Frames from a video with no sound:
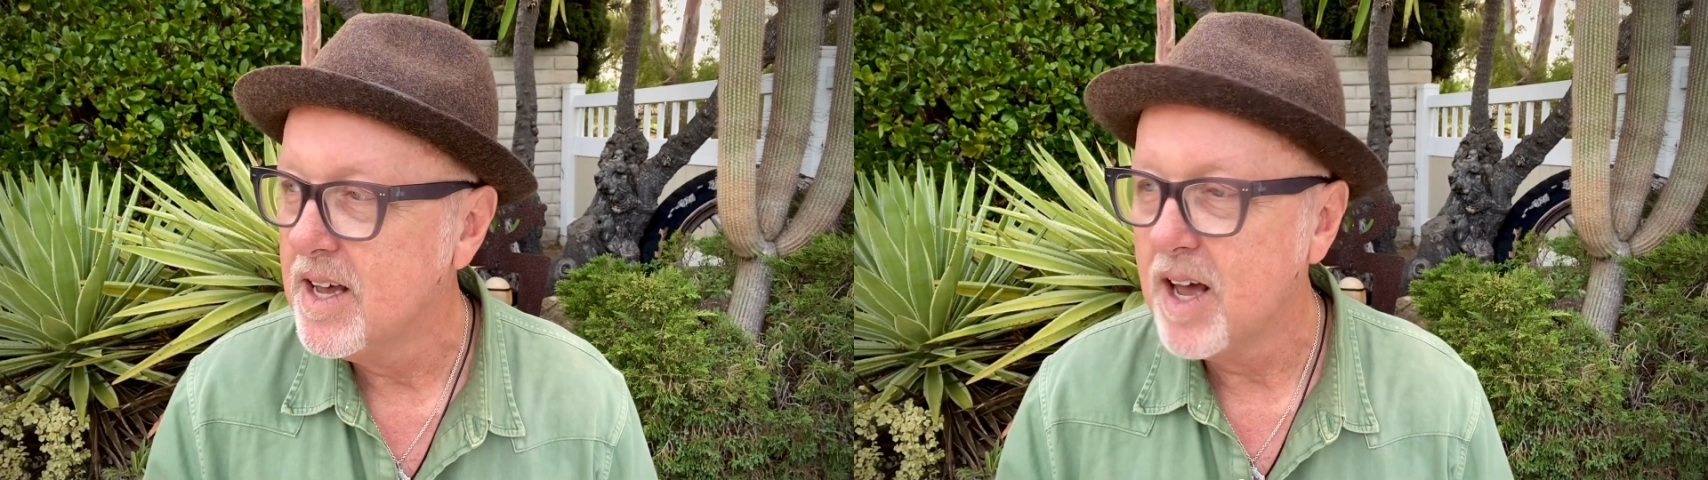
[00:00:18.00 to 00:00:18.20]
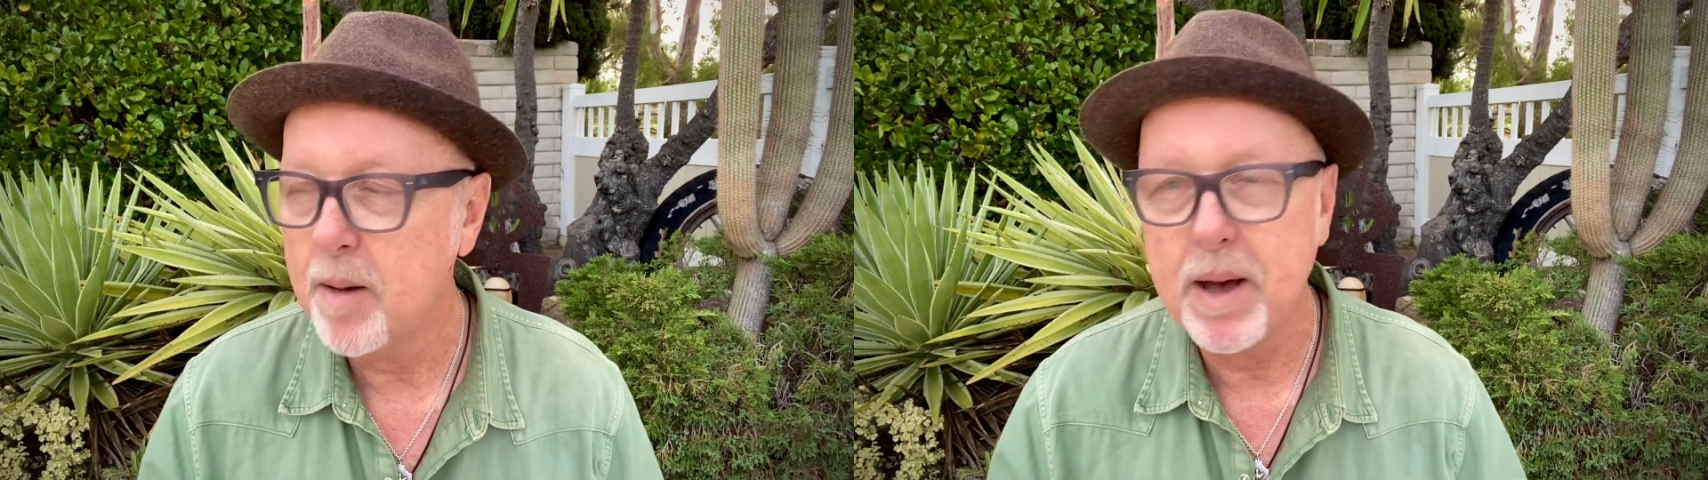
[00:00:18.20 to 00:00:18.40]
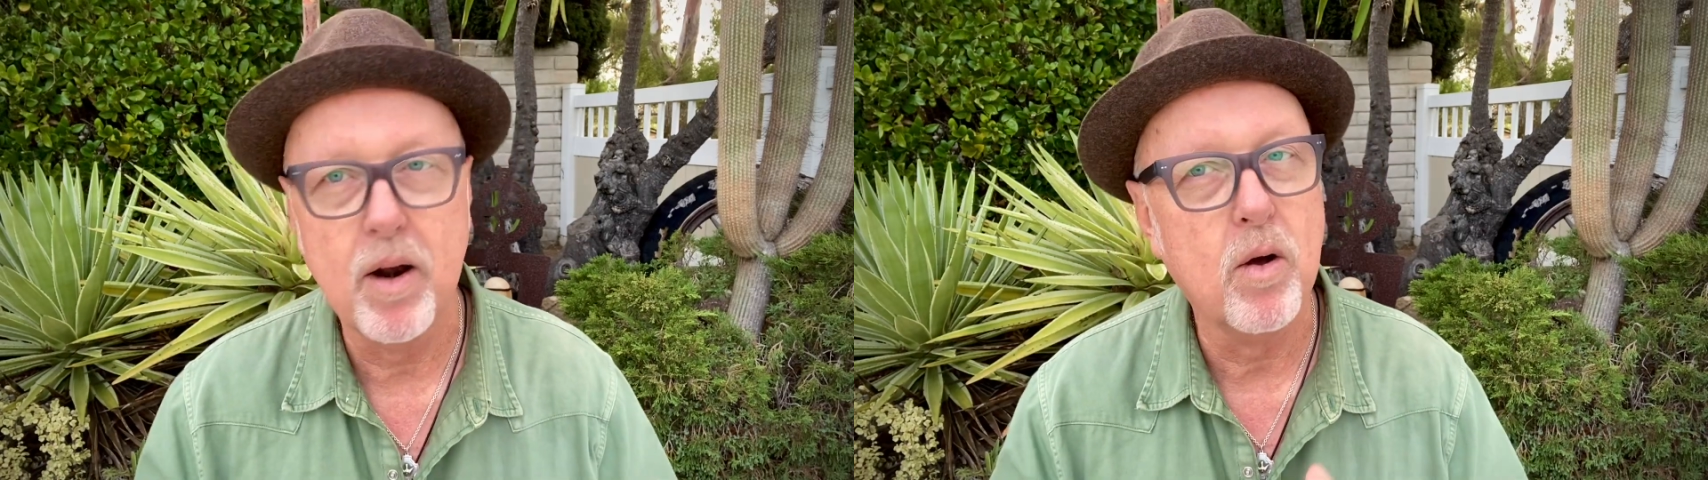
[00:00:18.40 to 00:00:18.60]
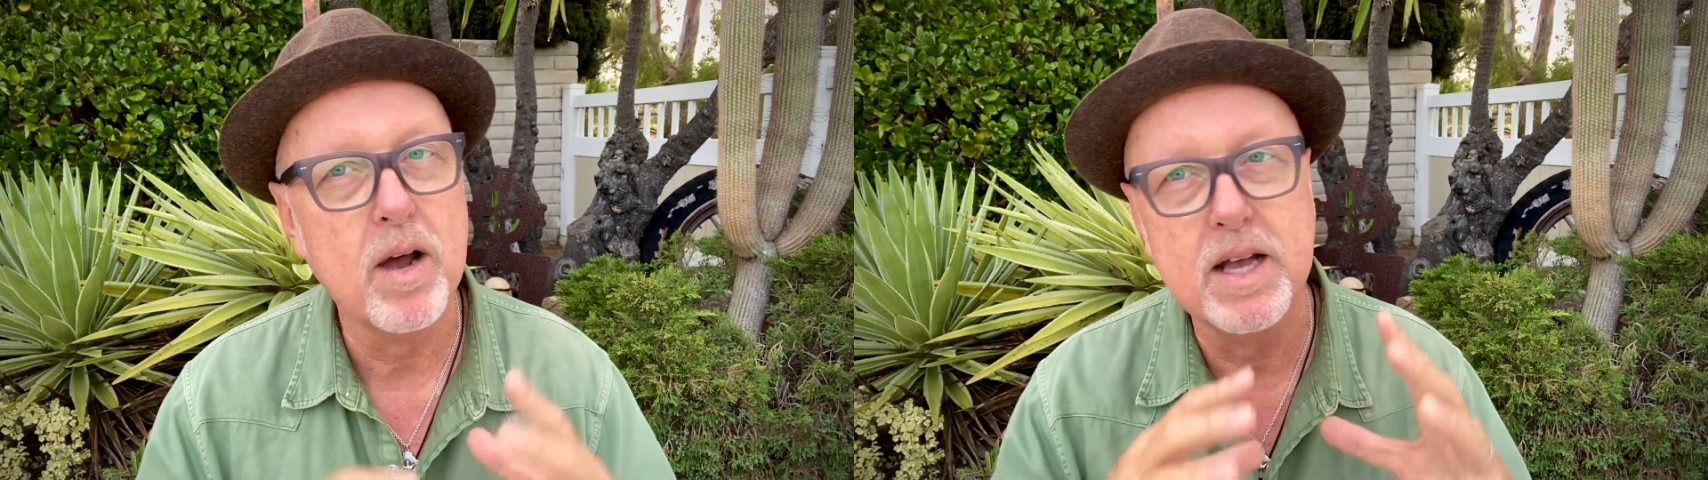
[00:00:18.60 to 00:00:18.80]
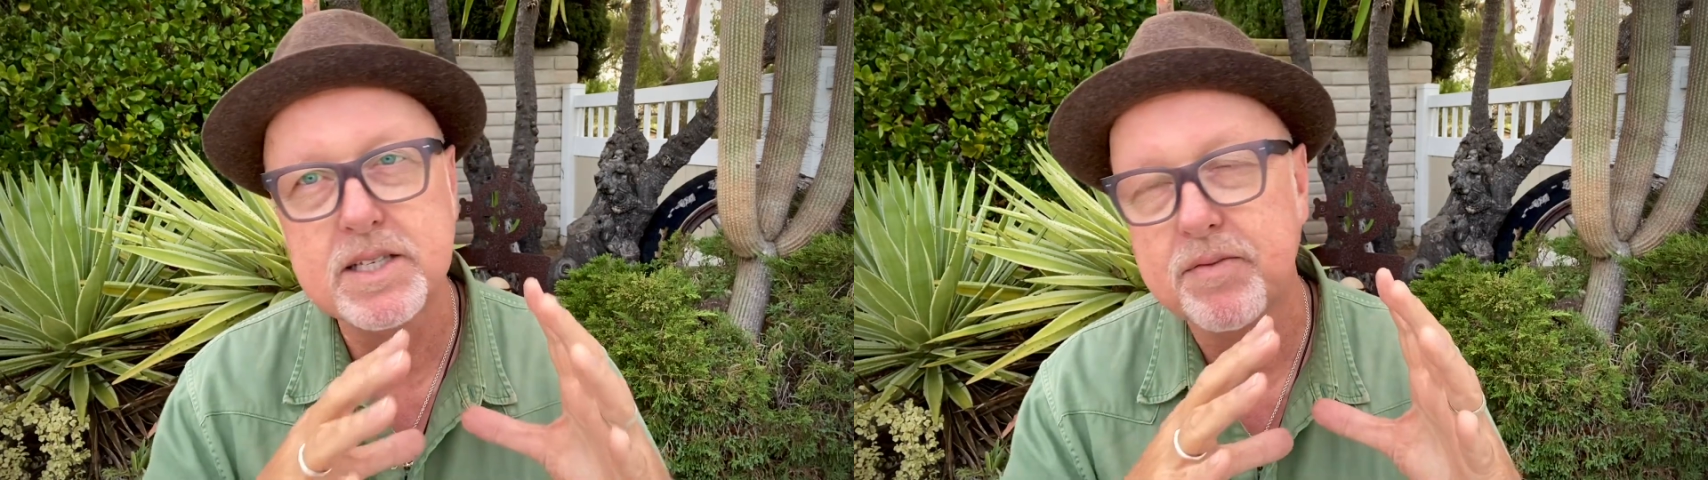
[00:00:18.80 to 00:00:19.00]
about all
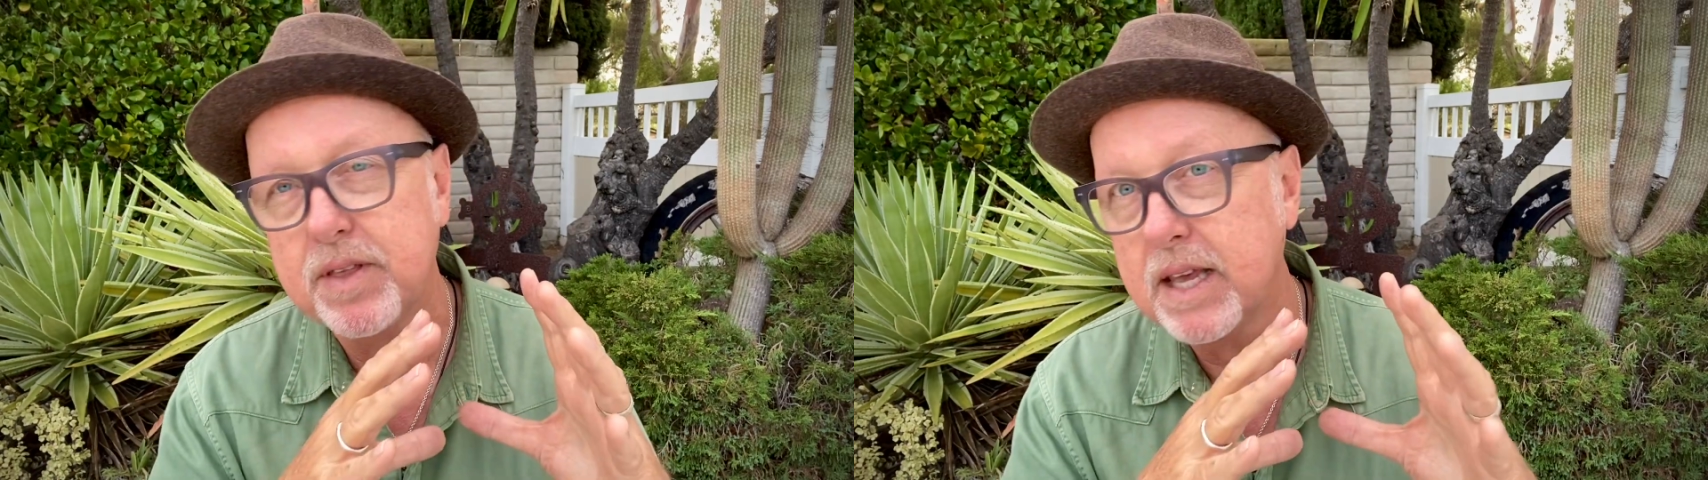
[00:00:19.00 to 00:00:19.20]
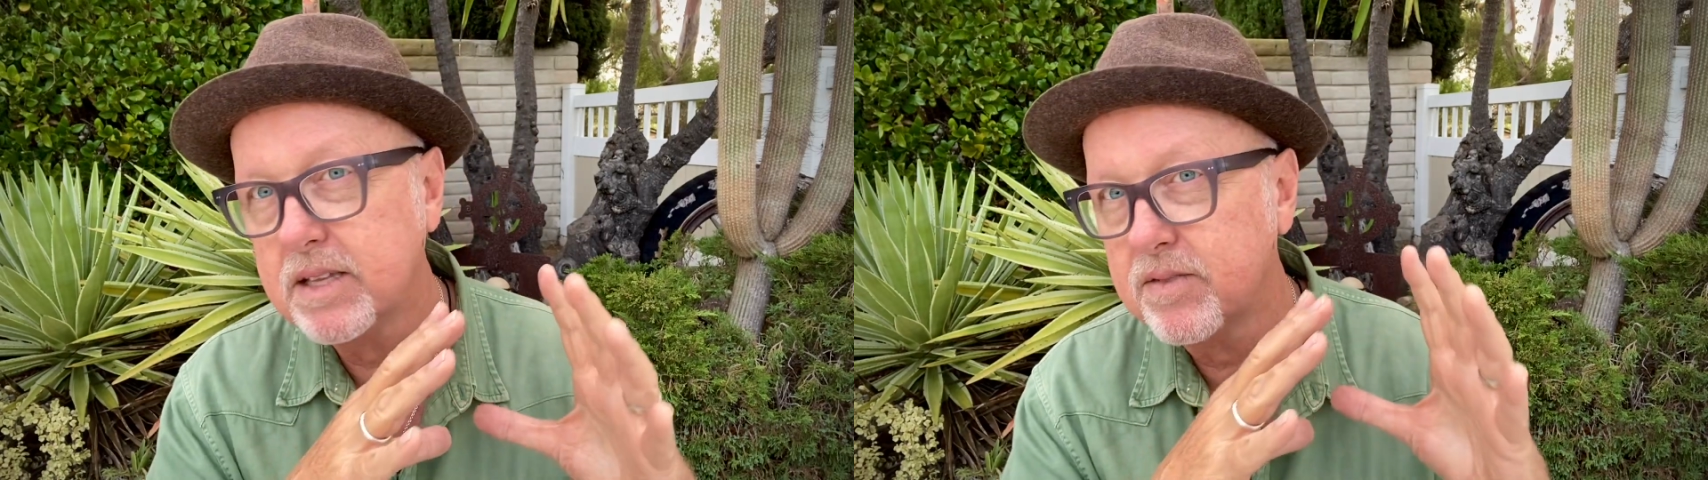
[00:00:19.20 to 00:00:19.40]
kinds of things